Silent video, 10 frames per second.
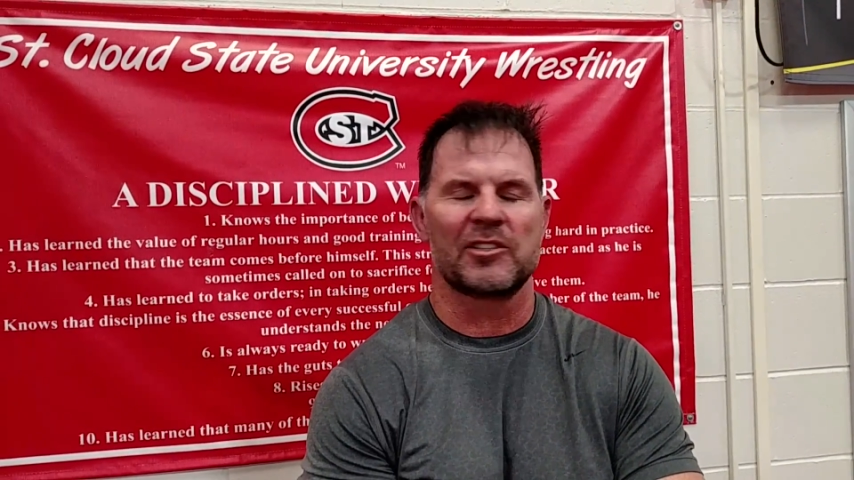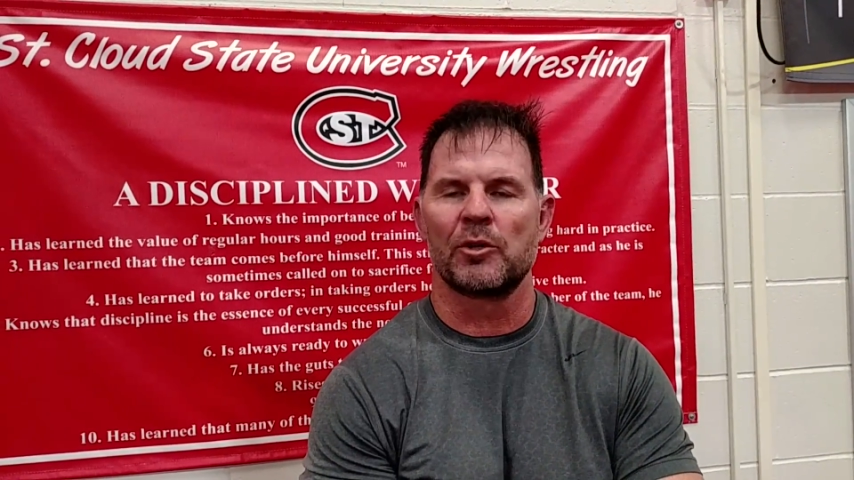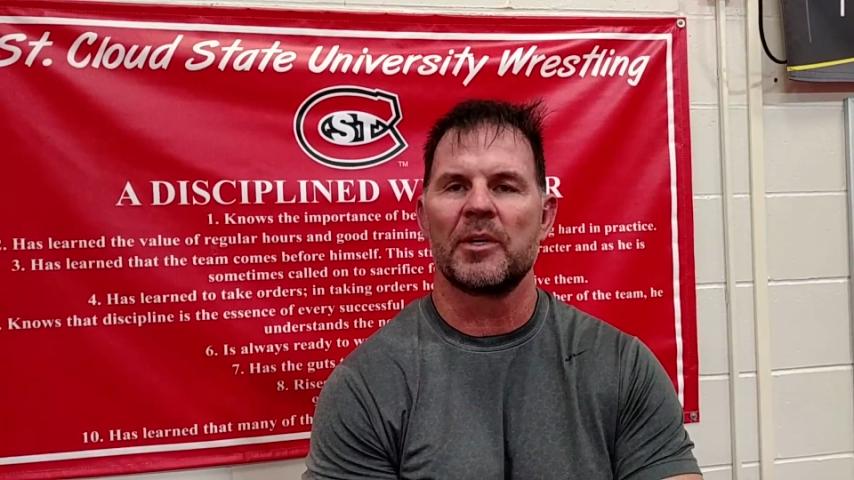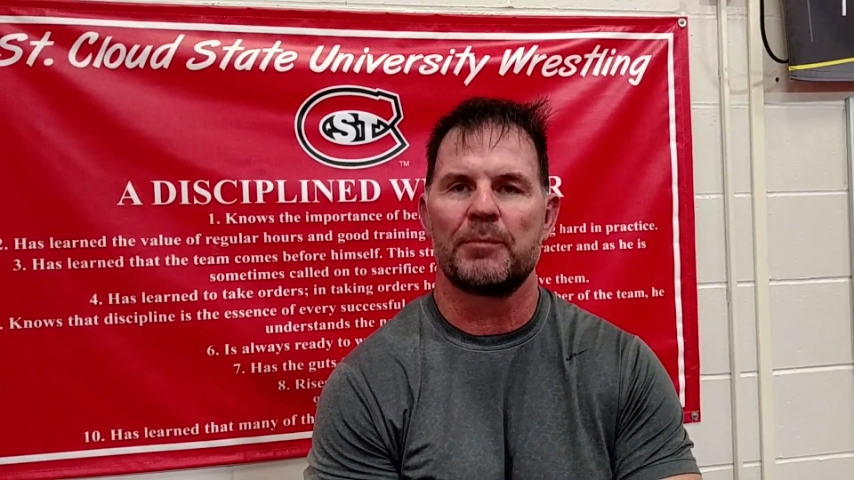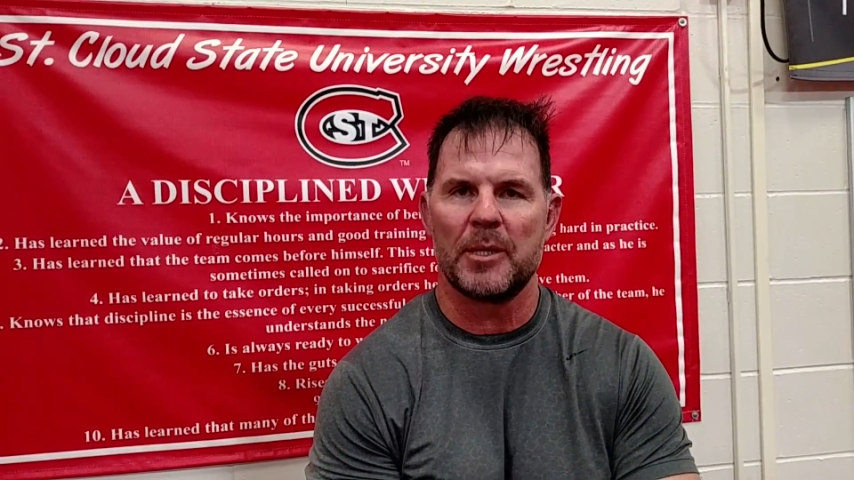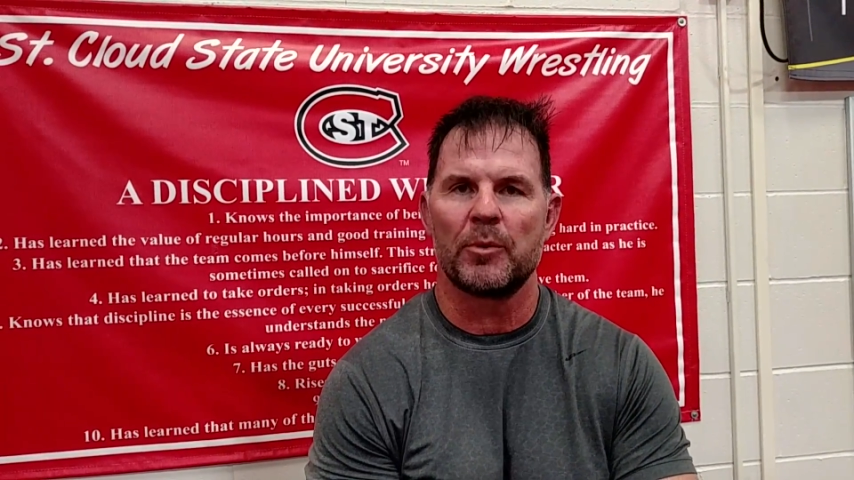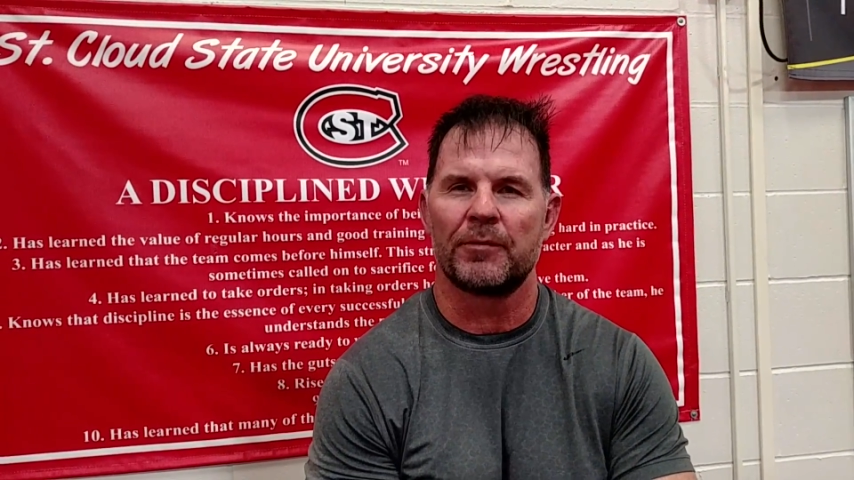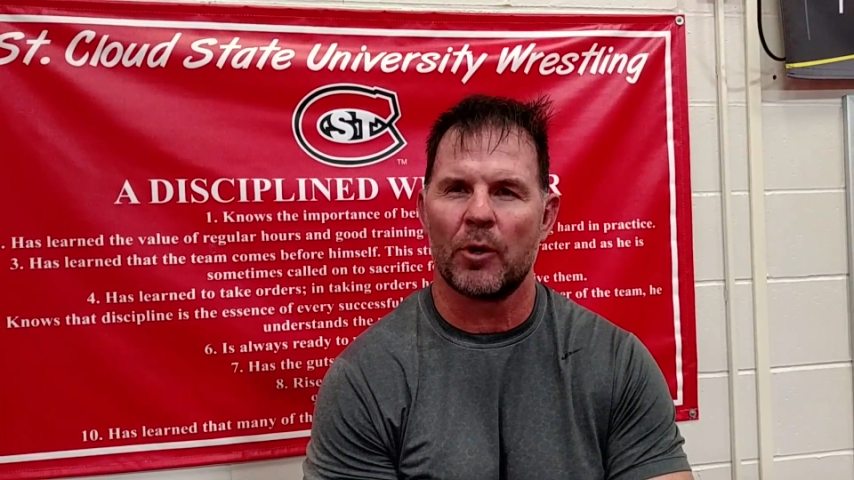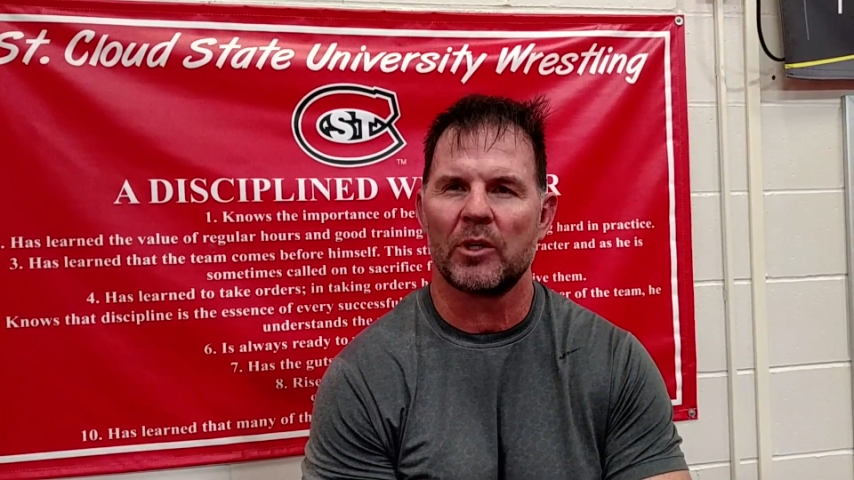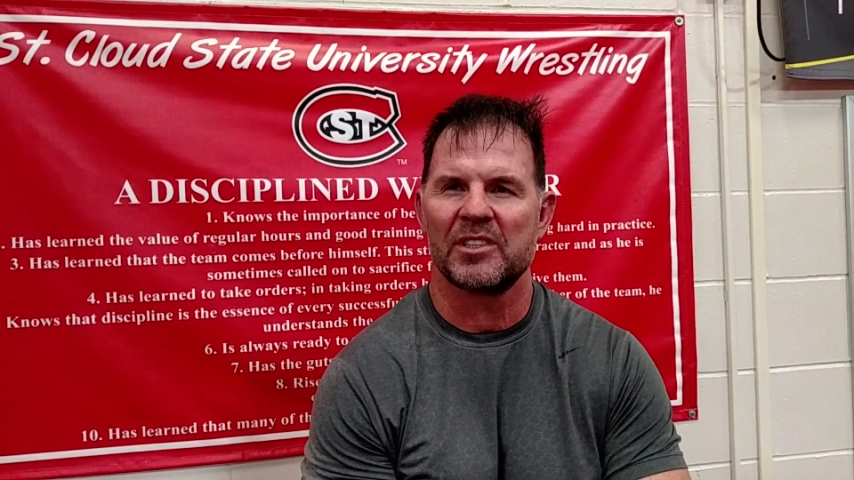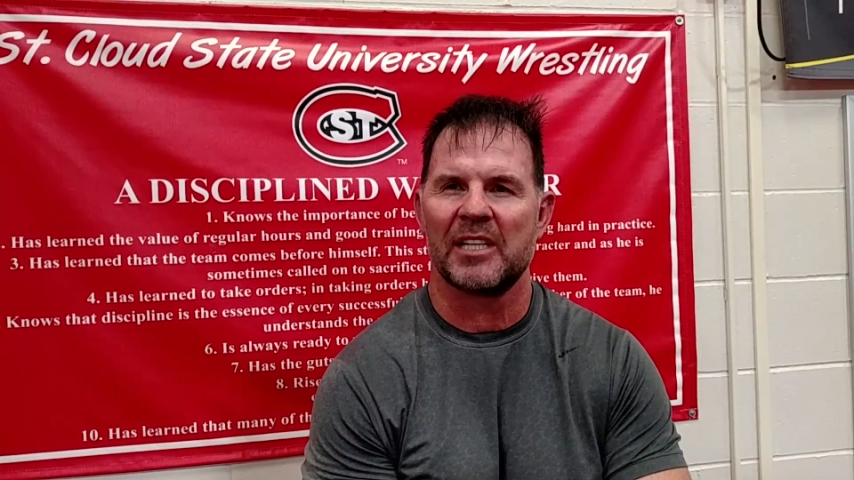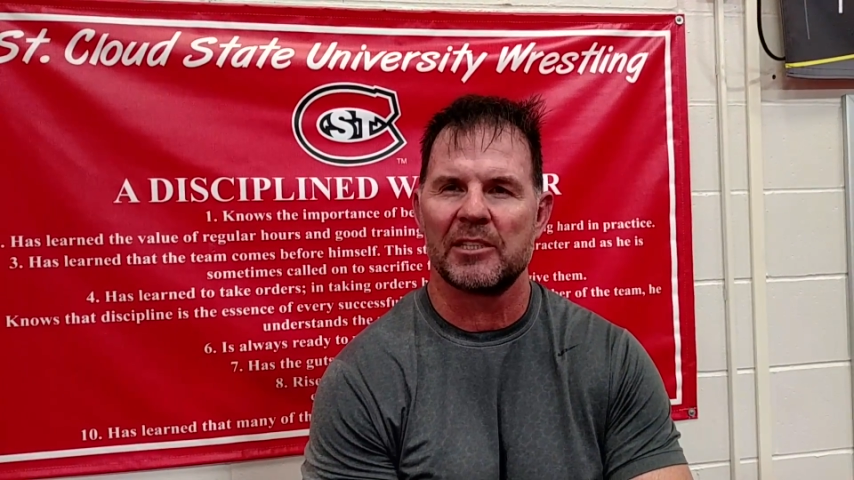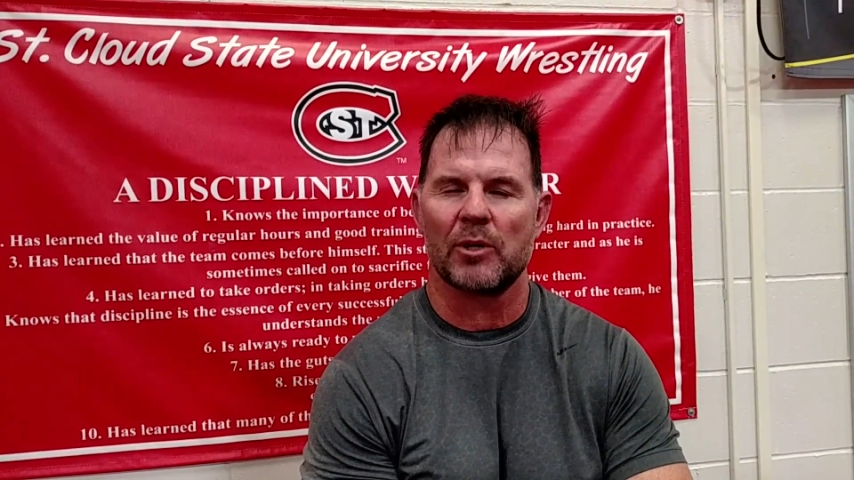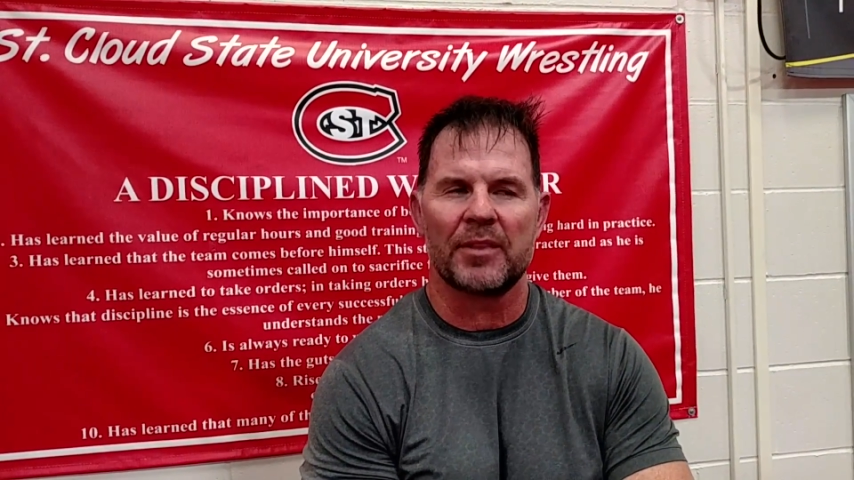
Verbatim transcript: So, so many people focus on.